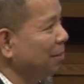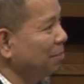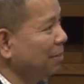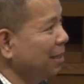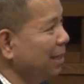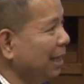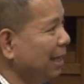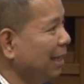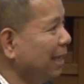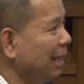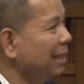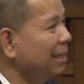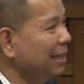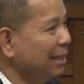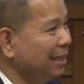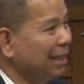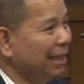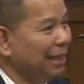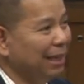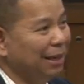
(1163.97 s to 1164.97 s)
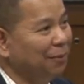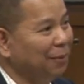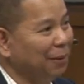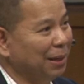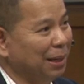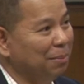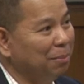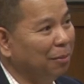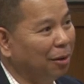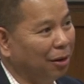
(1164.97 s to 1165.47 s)
I'm just saying that's a
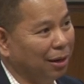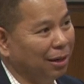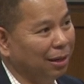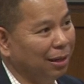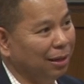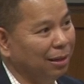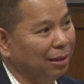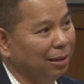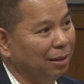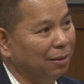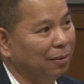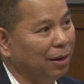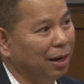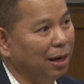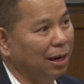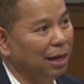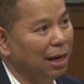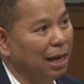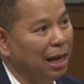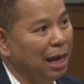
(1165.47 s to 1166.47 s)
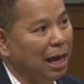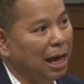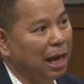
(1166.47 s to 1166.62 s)
significant market, right?